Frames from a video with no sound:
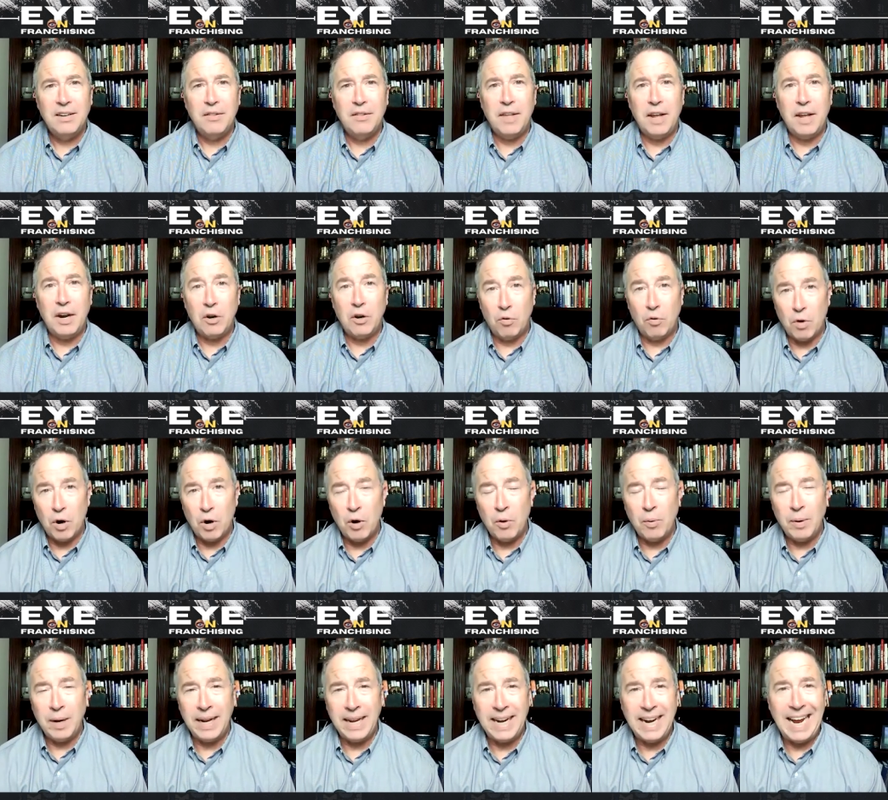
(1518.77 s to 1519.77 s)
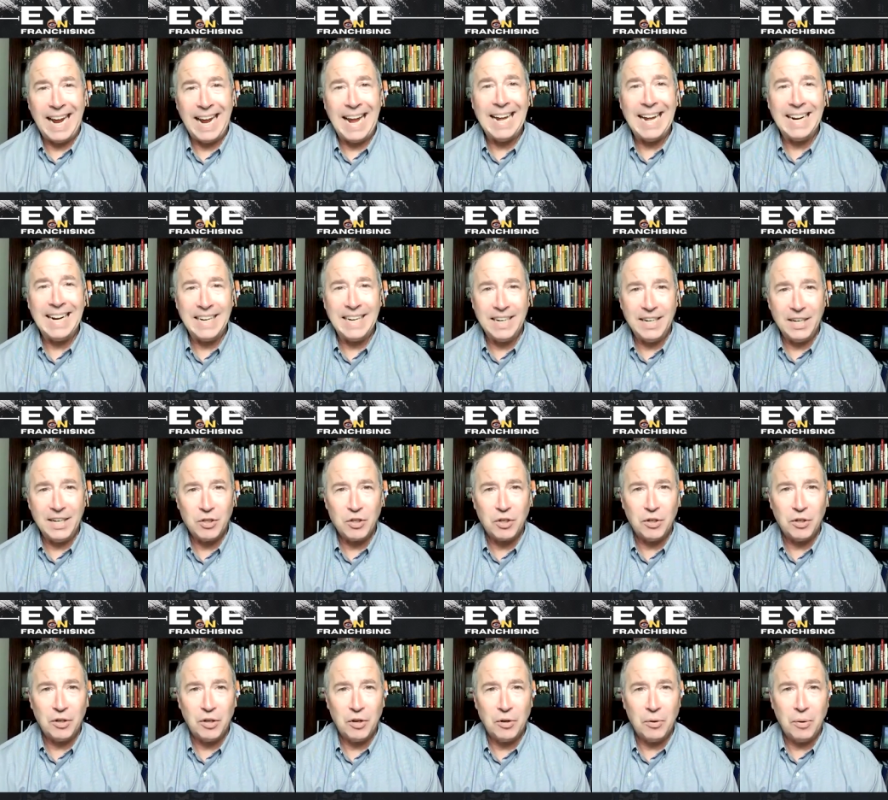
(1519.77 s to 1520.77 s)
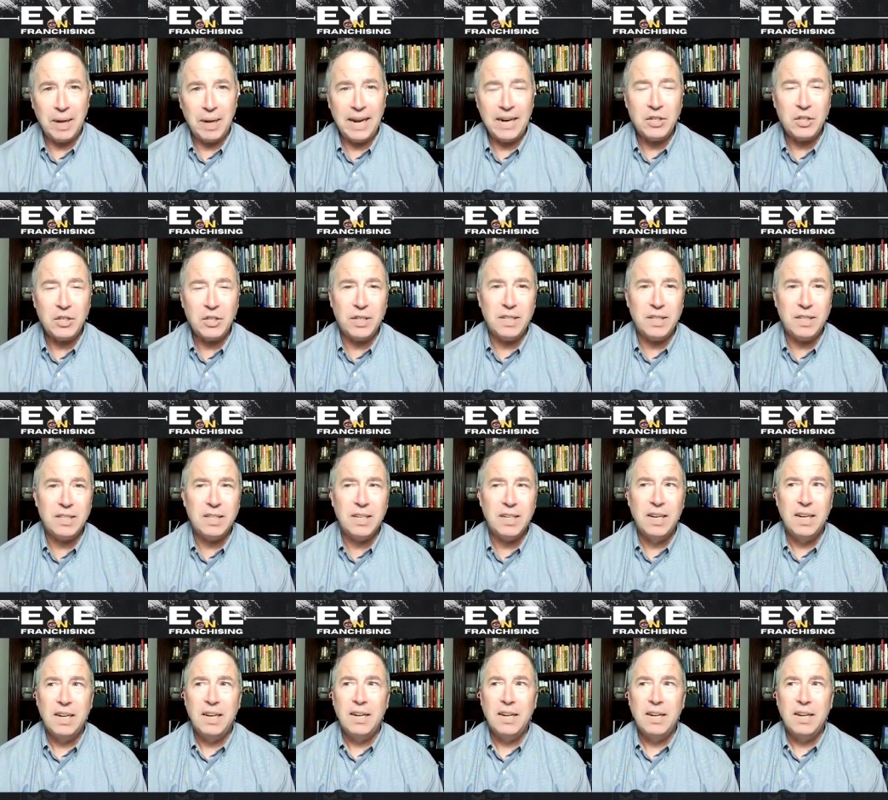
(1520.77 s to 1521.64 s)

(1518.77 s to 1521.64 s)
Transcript: that are growing and adding additional locations.